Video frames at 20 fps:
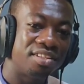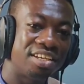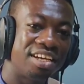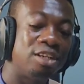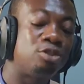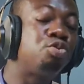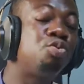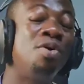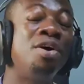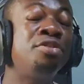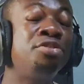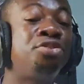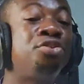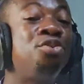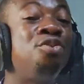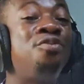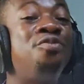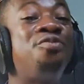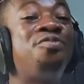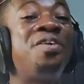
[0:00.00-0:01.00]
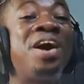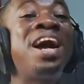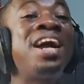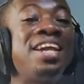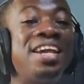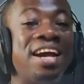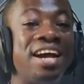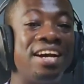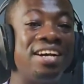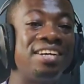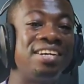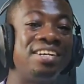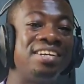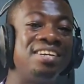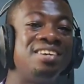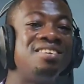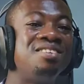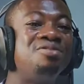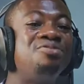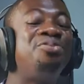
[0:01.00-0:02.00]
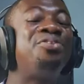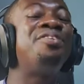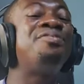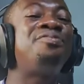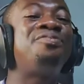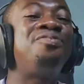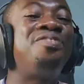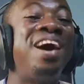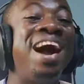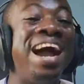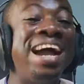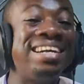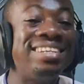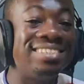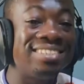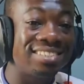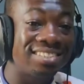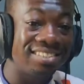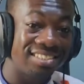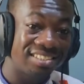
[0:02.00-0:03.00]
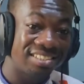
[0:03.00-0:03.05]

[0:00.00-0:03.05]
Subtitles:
It went through fire, refined,